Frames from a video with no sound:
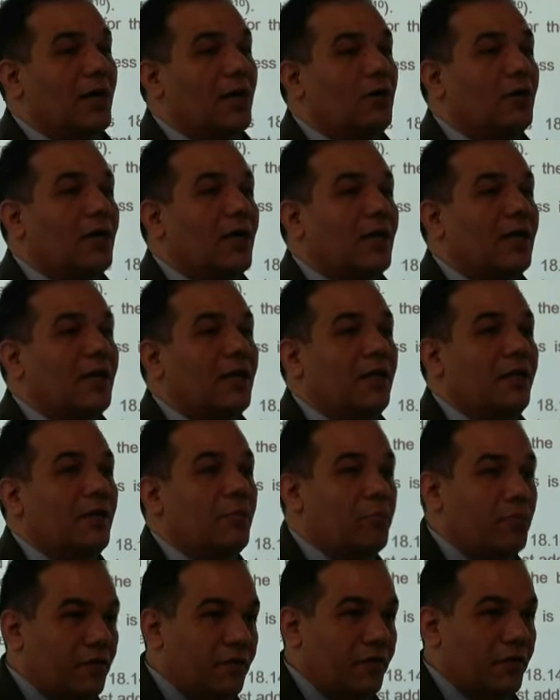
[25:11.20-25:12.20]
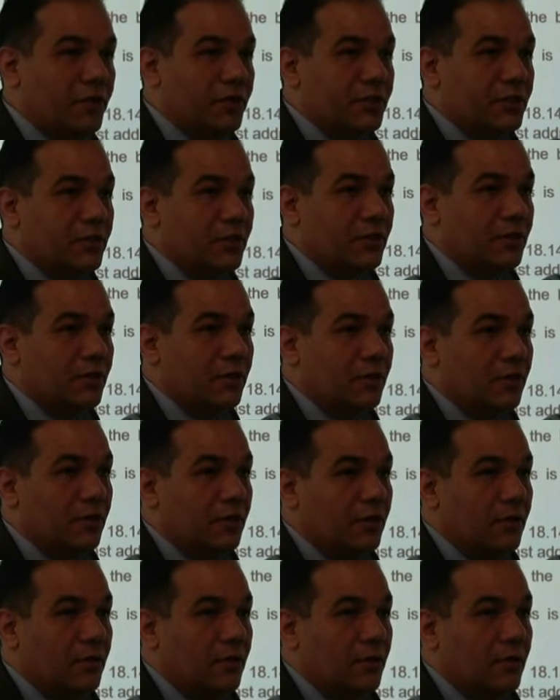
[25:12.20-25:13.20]
can you calculate the prefix?
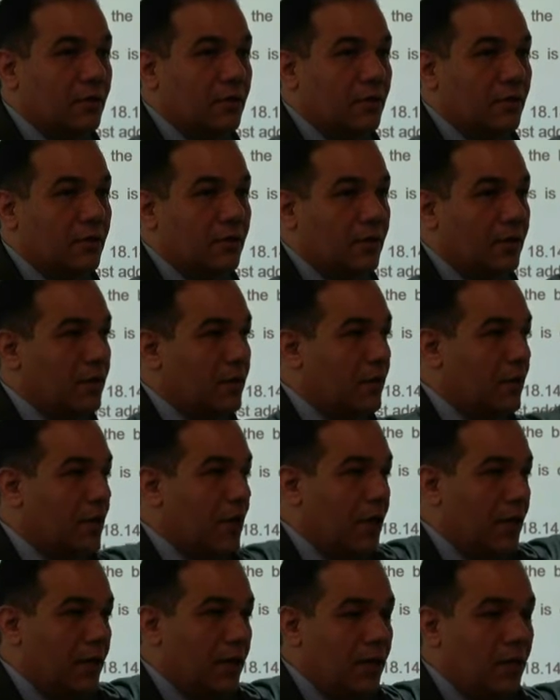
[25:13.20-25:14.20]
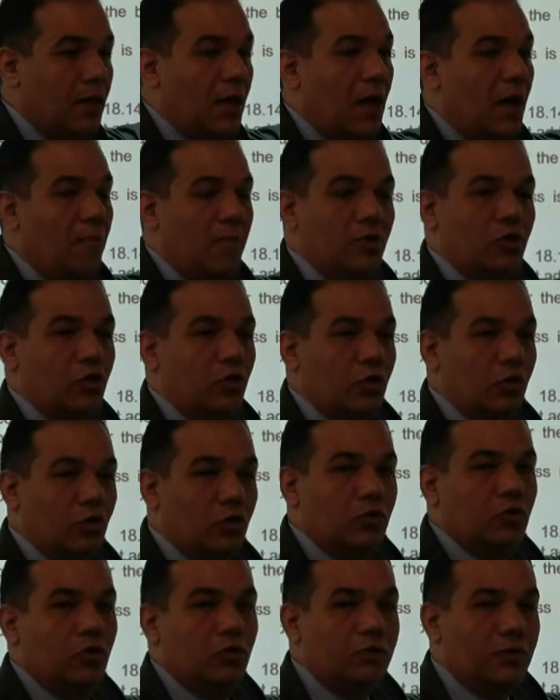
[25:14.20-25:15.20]
N, how much
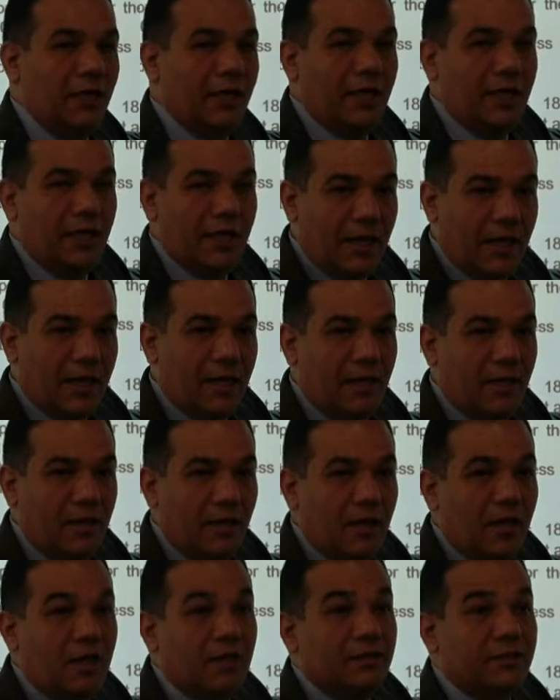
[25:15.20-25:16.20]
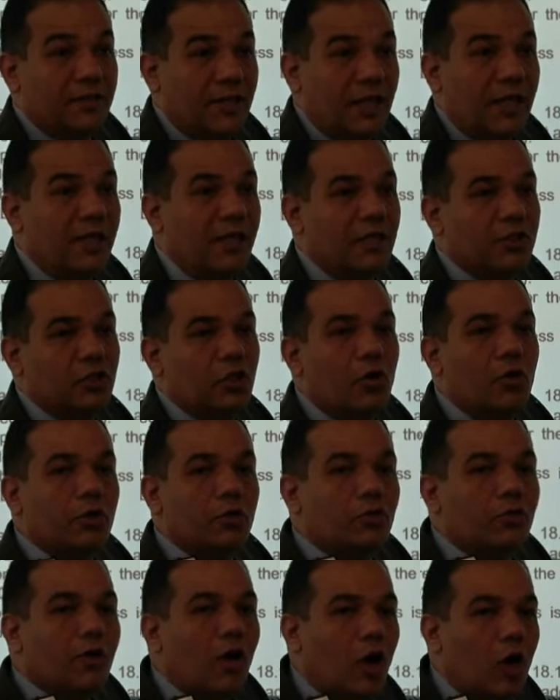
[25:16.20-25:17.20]
total in N? 10 is going
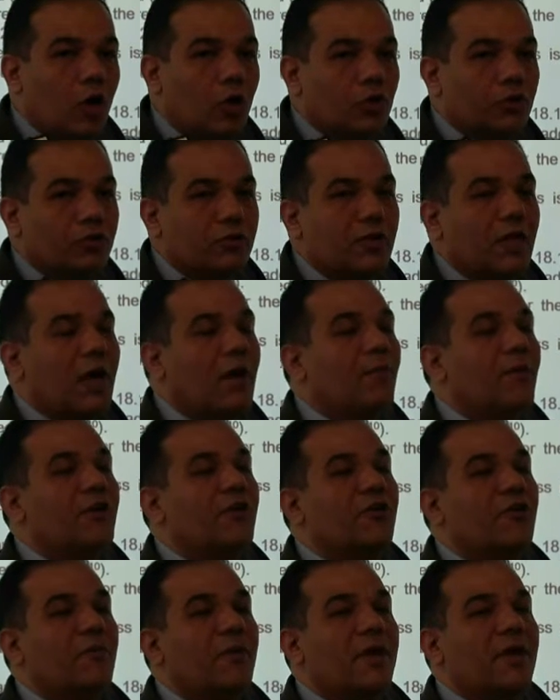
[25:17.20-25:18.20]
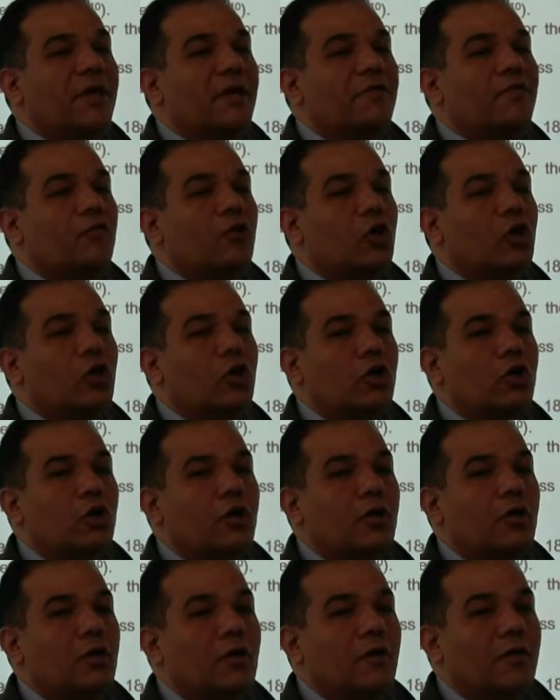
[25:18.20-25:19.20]
to the host. How many remaining for
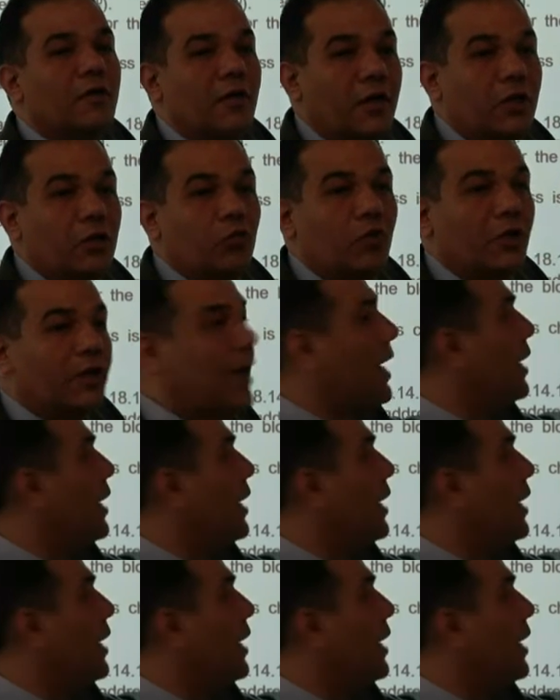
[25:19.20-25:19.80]
the network